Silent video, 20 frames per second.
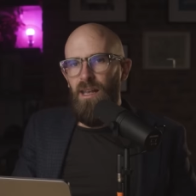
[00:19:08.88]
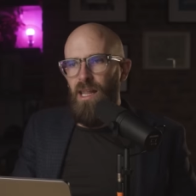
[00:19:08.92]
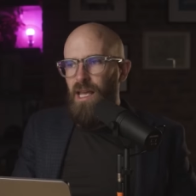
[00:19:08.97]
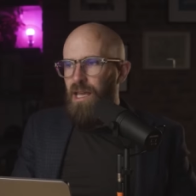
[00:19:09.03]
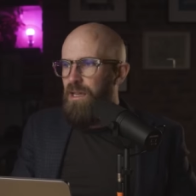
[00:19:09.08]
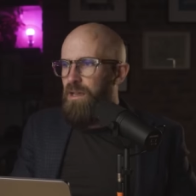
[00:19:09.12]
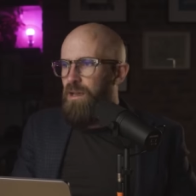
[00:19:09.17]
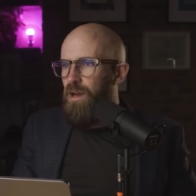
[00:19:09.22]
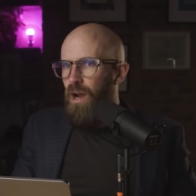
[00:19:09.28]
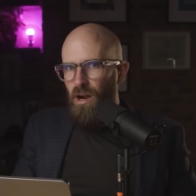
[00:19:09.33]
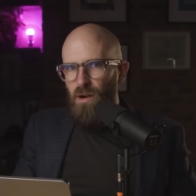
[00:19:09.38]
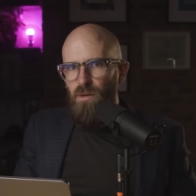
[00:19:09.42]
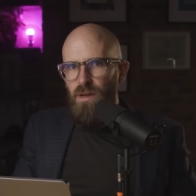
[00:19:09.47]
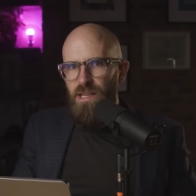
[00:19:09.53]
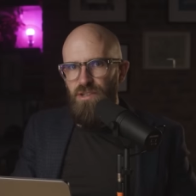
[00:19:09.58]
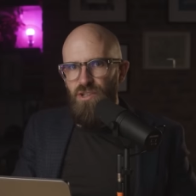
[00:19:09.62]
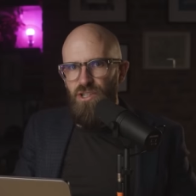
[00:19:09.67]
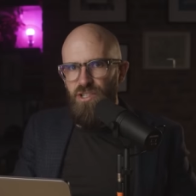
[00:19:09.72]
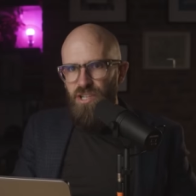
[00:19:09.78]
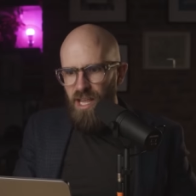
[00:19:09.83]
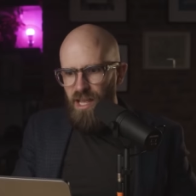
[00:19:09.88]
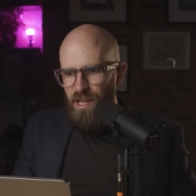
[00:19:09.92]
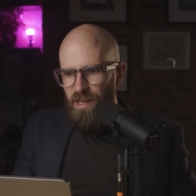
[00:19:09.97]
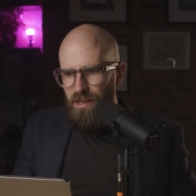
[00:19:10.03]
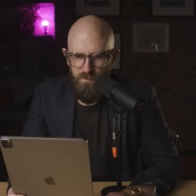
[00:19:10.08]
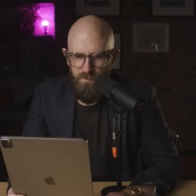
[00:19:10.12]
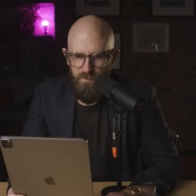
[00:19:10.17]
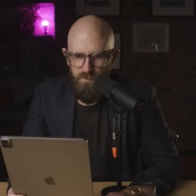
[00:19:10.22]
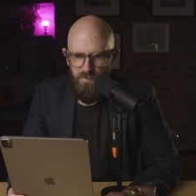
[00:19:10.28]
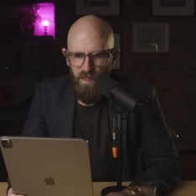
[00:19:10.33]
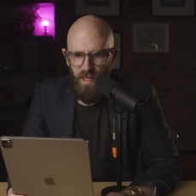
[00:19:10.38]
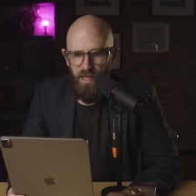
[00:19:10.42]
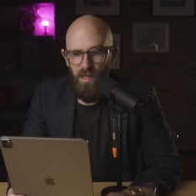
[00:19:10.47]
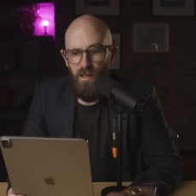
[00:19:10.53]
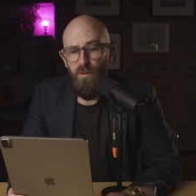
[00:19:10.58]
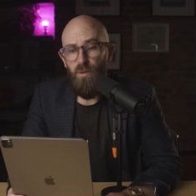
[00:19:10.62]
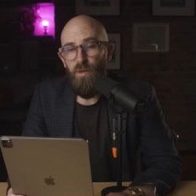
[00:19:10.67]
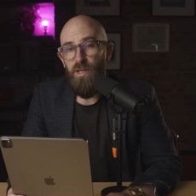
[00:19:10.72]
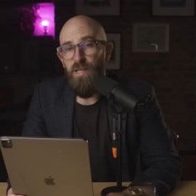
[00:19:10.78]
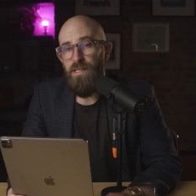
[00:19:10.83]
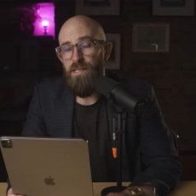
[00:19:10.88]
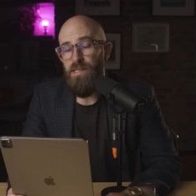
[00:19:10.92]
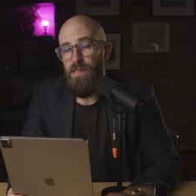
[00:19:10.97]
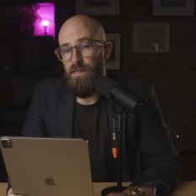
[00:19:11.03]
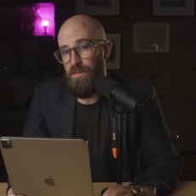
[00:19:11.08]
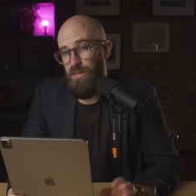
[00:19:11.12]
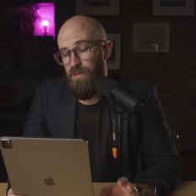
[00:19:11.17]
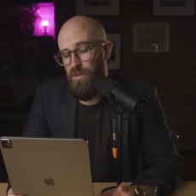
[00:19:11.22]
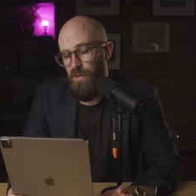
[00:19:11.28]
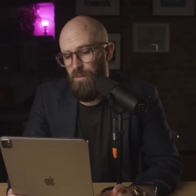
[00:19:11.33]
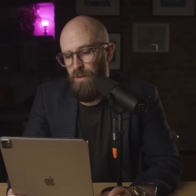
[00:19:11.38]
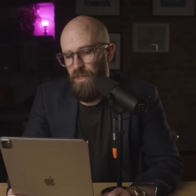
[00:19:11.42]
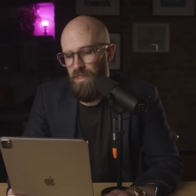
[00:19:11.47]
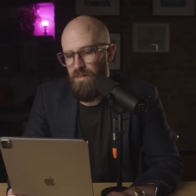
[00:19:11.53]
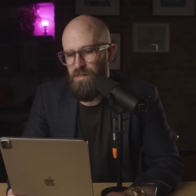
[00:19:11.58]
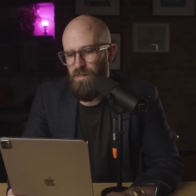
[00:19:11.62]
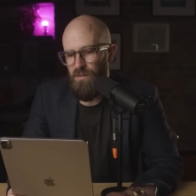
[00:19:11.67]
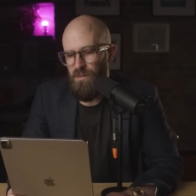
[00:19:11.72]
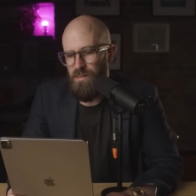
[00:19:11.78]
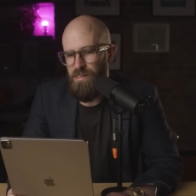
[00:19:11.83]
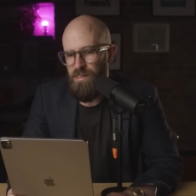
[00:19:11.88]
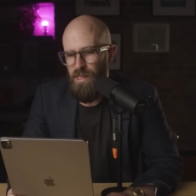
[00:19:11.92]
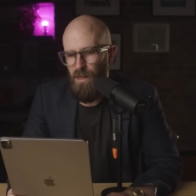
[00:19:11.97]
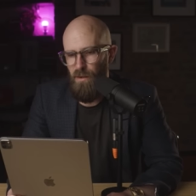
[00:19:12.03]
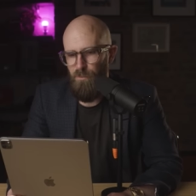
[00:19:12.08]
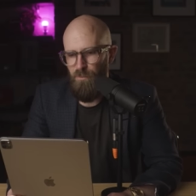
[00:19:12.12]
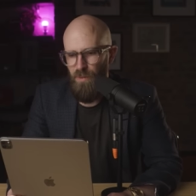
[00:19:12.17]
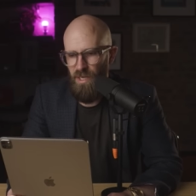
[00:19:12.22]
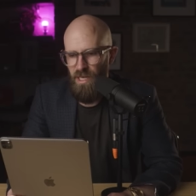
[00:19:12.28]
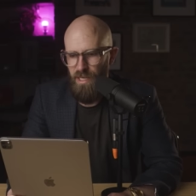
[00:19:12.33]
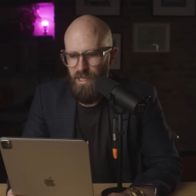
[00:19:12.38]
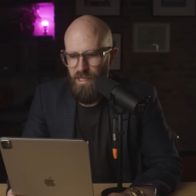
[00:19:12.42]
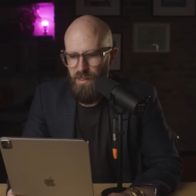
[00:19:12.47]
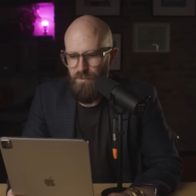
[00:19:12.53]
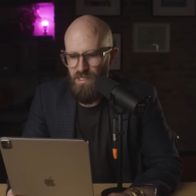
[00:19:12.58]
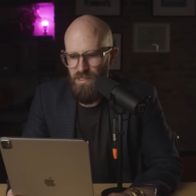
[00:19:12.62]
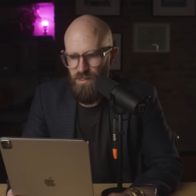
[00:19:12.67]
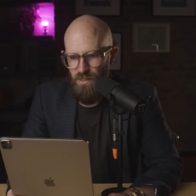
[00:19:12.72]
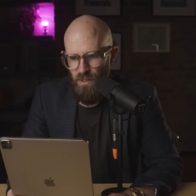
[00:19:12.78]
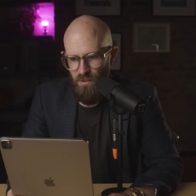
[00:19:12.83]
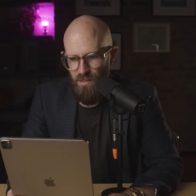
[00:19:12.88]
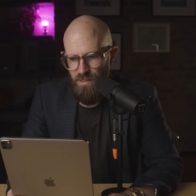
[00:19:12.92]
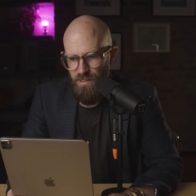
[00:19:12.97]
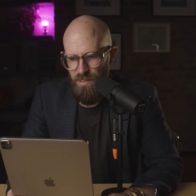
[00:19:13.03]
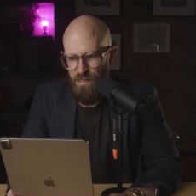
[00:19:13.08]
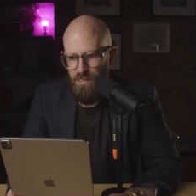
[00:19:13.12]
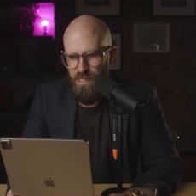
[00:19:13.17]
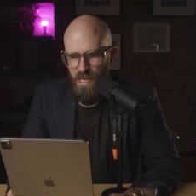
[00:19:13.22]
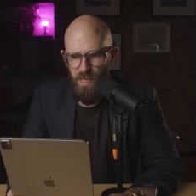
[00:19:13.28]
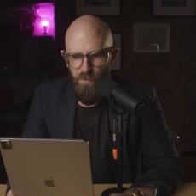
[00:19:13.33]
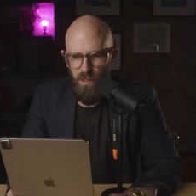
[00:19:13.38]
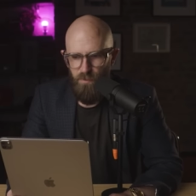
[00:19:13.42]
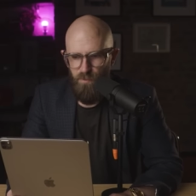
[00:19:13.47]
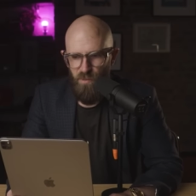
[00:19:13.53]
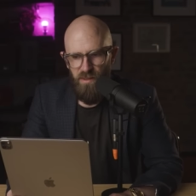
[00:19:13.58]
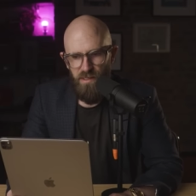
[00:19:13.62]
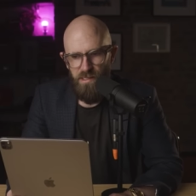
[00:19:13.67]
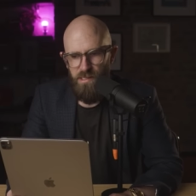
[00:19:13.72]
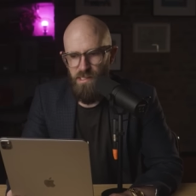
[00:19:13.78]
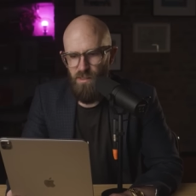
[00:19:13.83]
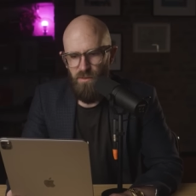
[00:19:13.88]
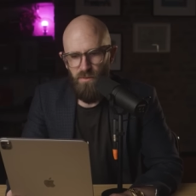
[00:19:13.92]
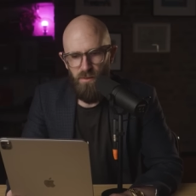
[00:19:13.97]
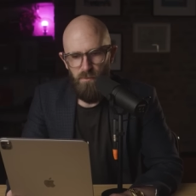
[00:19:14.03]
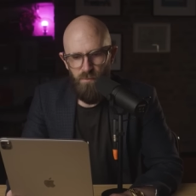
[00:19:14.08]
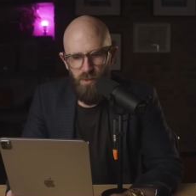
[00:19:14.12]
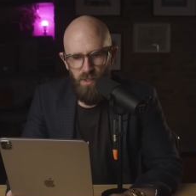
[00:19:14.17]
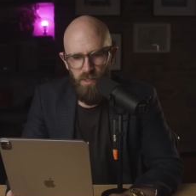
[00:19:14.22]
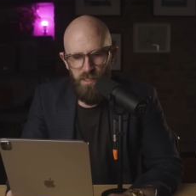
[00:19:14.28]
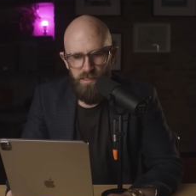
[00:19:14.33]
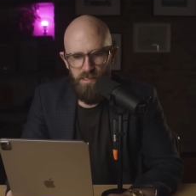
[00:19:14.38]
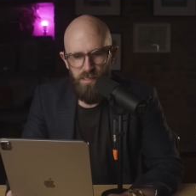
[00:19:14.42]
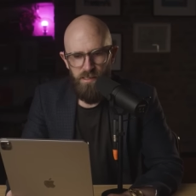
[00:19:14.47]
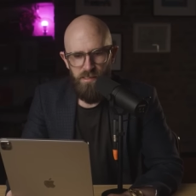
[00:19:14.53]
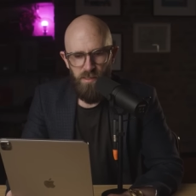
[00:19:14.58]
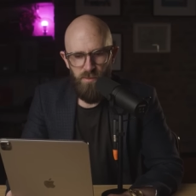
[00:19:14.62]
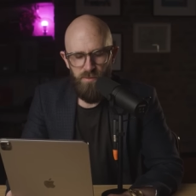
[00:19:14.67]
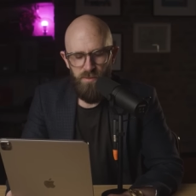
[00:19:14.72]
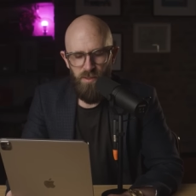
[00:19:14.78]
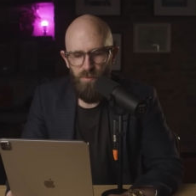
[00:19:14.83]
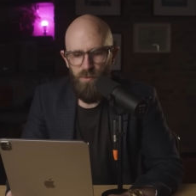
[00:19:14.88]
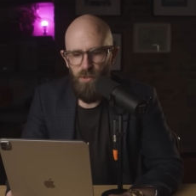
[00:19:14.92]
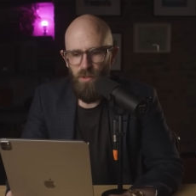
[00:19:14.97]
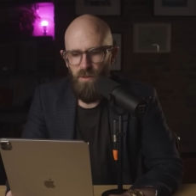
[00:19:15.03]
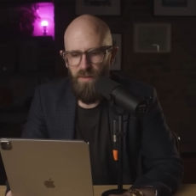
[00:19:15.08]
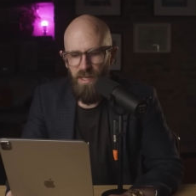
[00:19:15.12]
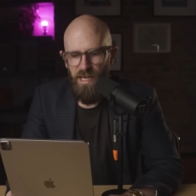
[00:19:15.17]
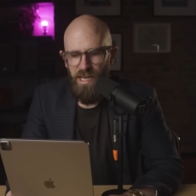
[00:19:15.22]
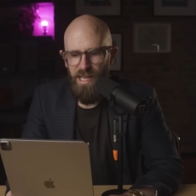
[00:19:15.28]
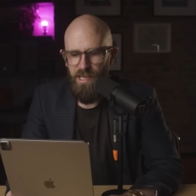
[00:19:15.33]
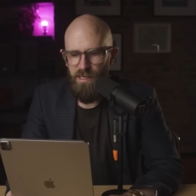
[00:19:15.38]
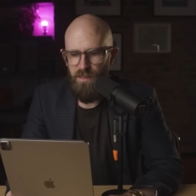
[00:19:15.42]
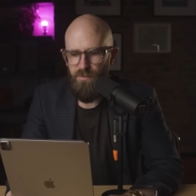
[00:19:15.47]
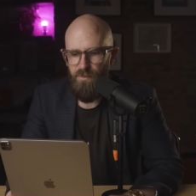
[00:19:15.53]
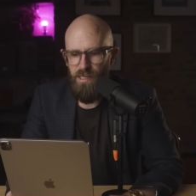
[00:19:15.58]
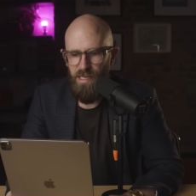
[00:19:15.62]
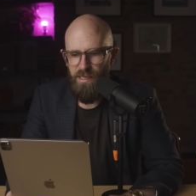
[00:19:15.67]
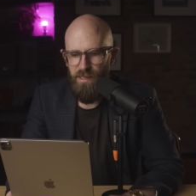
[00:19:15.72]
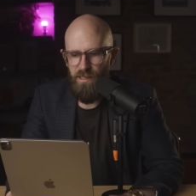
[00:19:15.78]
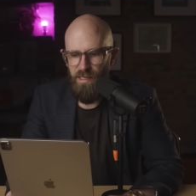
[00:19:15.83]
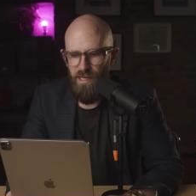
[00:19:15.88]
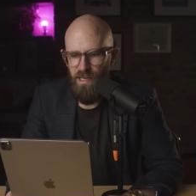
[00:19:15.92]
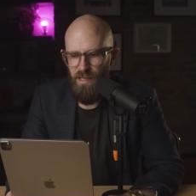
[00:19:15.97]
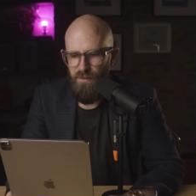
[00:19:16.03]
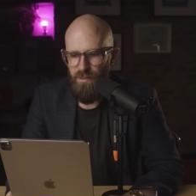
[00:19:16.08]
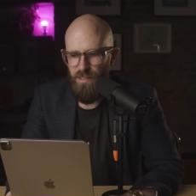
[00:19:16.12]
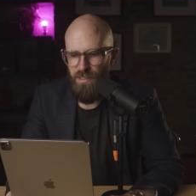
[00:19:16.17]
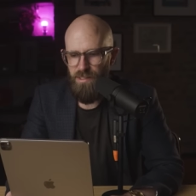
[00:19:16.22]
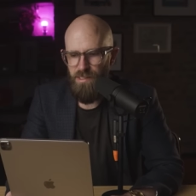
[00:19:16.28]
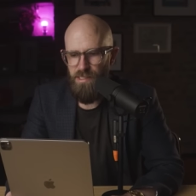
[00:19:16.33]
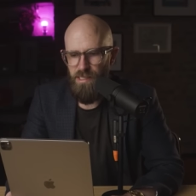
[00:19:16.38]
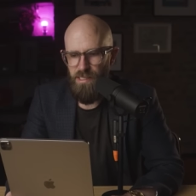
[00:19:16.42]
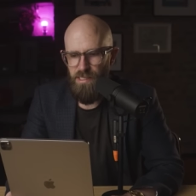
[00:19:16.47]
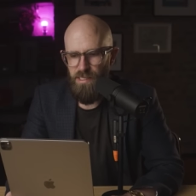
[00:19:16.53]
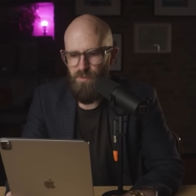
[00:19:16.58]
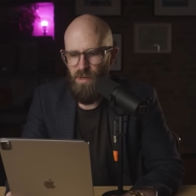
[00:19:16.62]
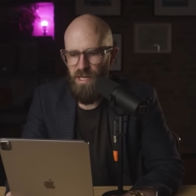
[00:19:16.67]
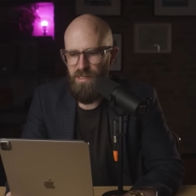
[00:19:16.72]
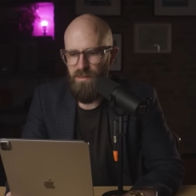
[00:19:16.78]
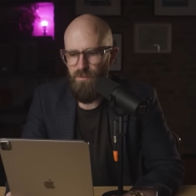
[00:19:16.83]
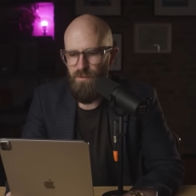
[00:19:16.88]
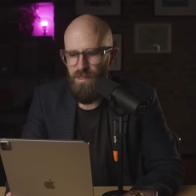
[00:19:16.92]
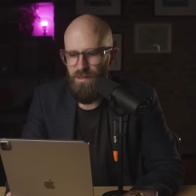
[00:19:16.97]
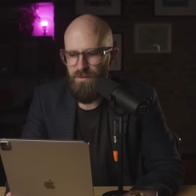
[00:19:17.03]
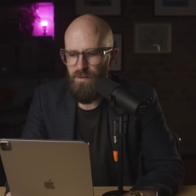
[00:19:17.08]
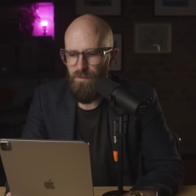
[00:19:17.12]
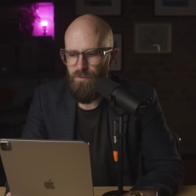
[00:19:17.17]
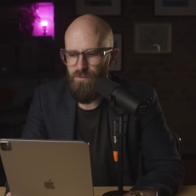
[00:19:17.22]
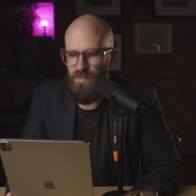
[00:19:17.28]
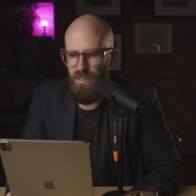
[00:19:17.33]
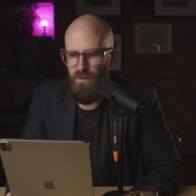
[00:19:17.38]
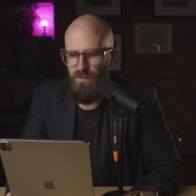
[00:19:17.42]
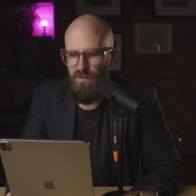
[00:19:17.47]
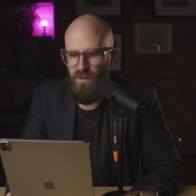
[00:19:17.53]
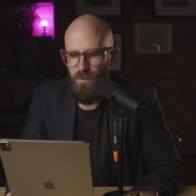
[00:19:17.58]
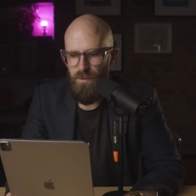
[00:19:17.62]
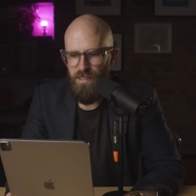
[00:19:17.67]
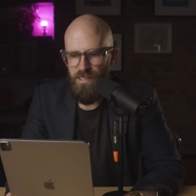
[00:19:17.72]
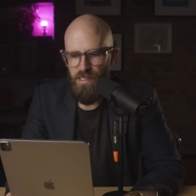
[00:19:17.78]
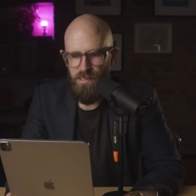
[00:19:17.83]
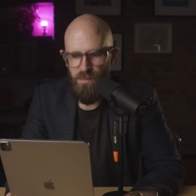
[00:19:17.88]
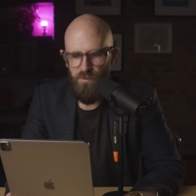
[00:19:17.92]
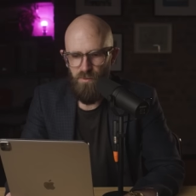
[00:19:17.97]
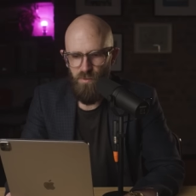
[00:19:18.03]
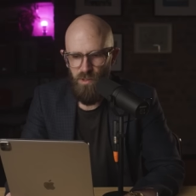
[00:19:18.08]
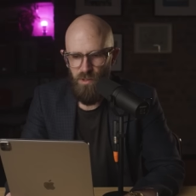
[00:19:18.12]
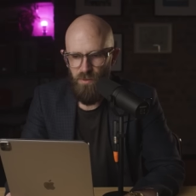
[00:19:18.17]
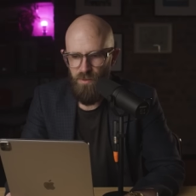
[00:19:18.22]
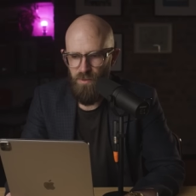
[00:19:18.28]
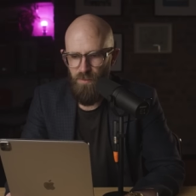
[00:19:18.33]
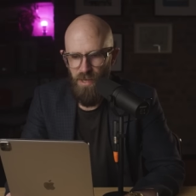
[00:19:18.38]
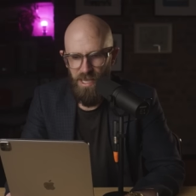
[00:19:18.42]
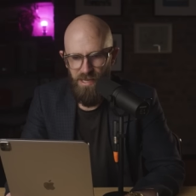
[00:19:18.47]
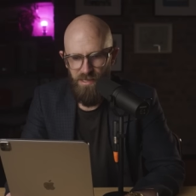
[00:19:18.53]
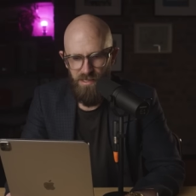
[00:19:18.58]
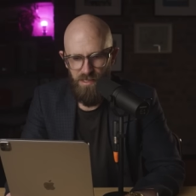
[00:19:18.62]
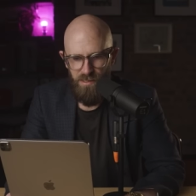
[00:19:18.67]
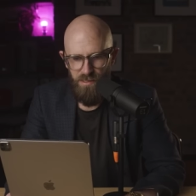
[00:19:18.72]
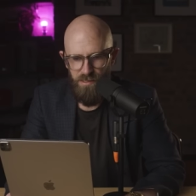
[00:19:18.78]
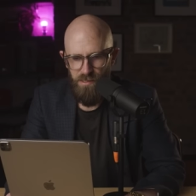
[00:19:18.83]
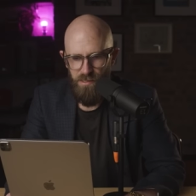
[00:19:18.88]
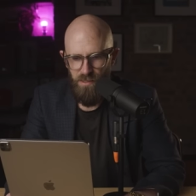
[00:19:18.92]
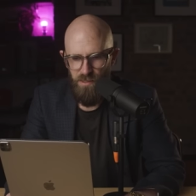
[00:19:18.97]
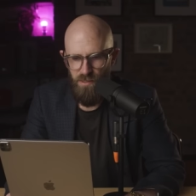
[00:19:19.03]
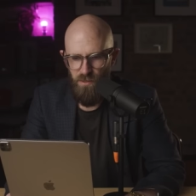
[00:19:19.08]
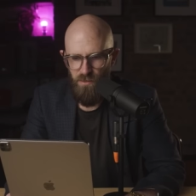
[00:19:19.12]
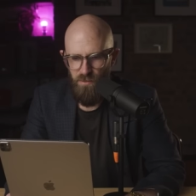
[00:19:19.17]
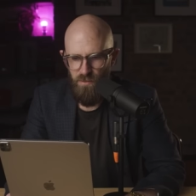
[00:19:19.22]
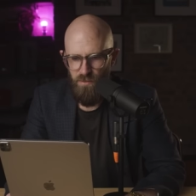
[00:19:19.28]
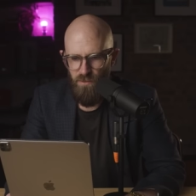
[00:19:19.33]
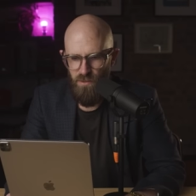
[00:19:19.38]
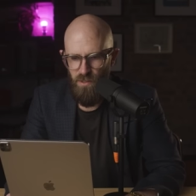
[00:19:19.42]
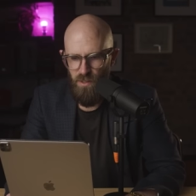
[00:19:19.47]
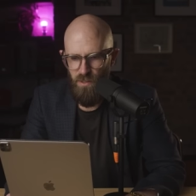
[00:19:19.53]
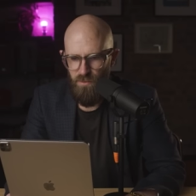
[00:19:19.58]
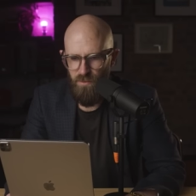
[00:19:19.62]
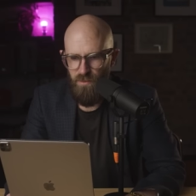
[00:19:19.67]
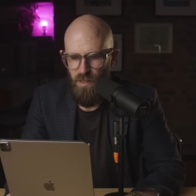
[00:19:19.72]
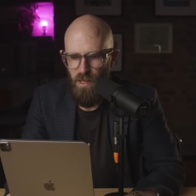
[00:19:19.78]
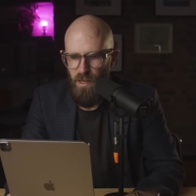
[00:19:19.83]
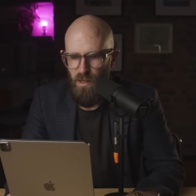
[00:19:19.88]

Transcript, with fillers: Like, holy In other words, unscrupulous or self-proclaimed doctors came up with a silver bullet, and to support the lack of clinical evidence, they spread the myth that Big Pharma doesn't want patients to know the truth.